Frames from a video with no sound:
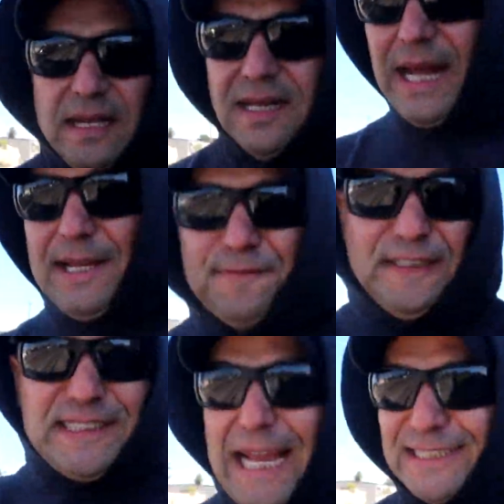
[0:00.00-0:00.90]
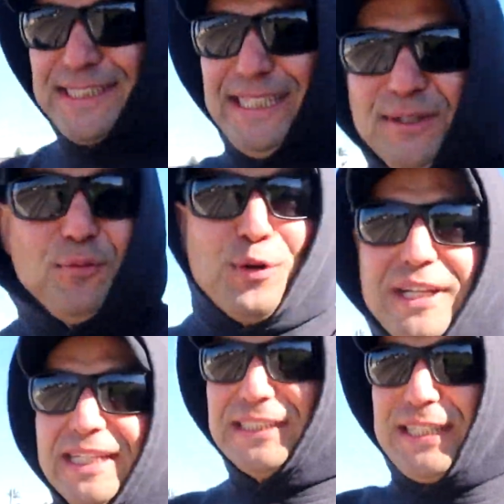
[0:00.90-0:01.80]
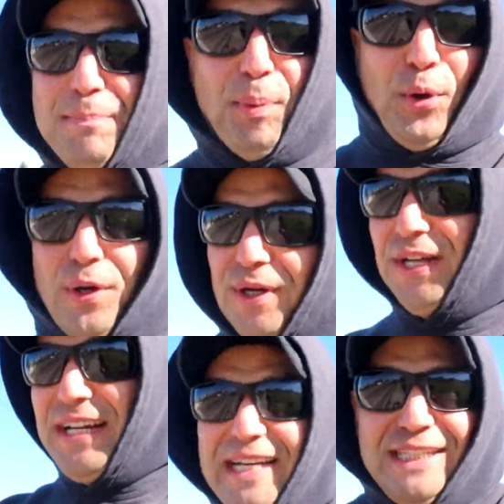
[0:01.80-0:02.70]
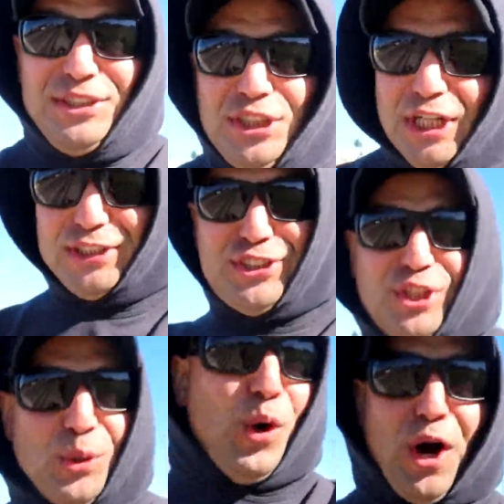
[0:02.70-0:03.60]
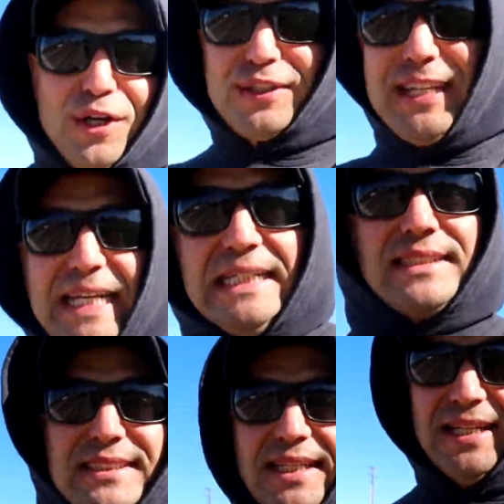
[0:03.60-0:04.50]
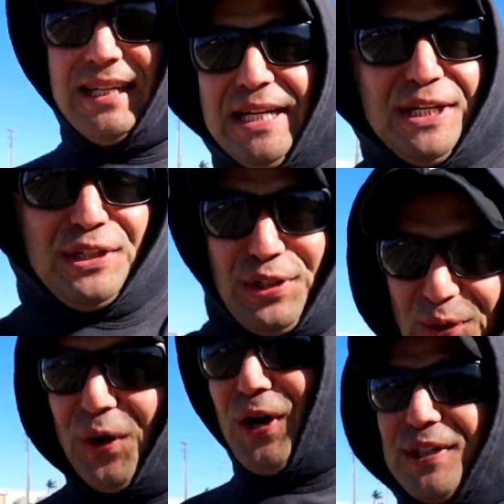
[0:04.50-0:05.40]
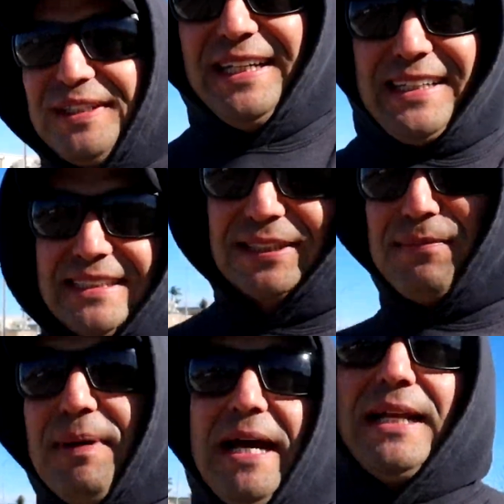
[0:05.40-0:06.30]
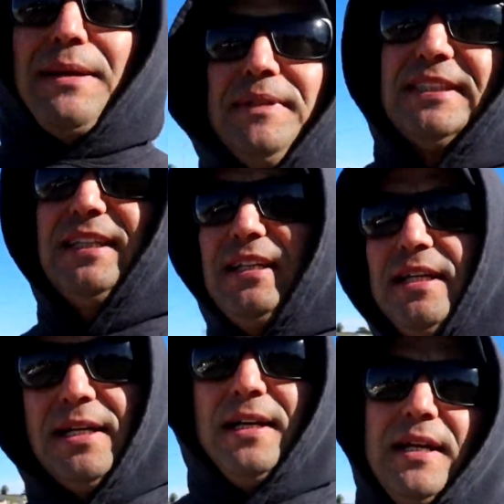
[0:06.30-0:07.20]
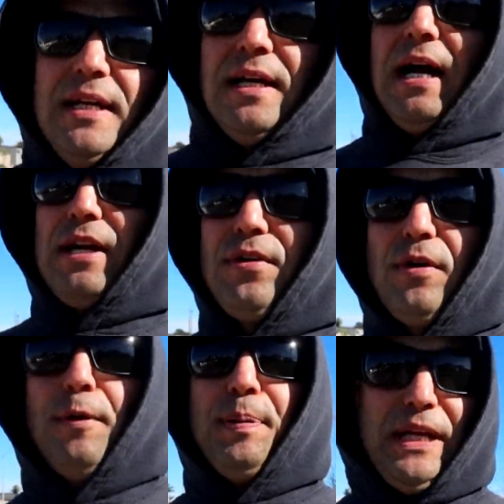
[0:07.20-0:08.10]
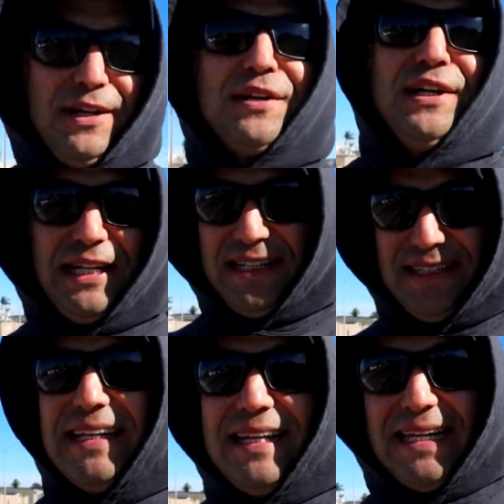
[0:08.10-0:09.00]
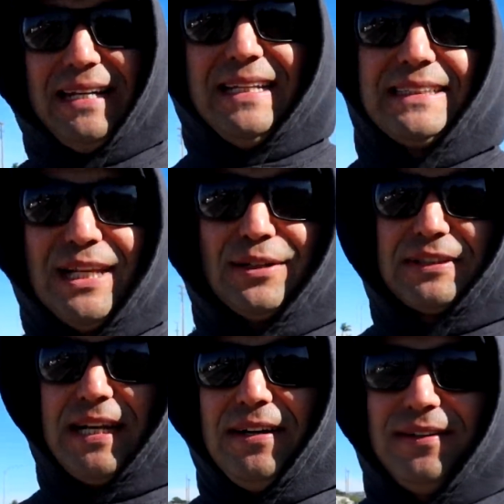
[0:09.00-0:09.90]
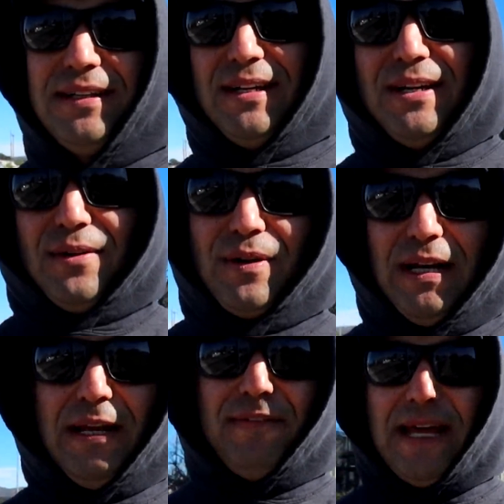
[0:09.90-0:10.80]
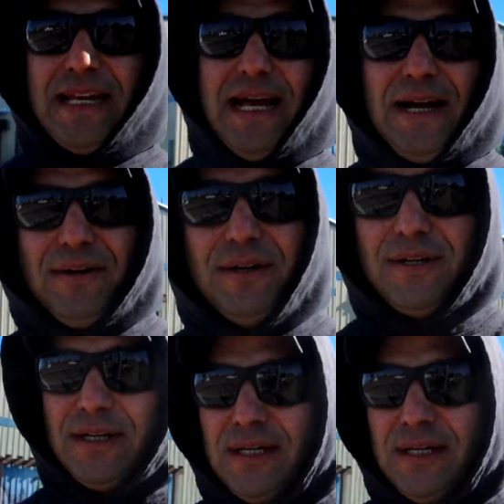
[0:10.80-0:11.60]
Life is actually really simple. Just do hard things. Do hard things. Man, let me see. I grew up here in this little town where I live at now.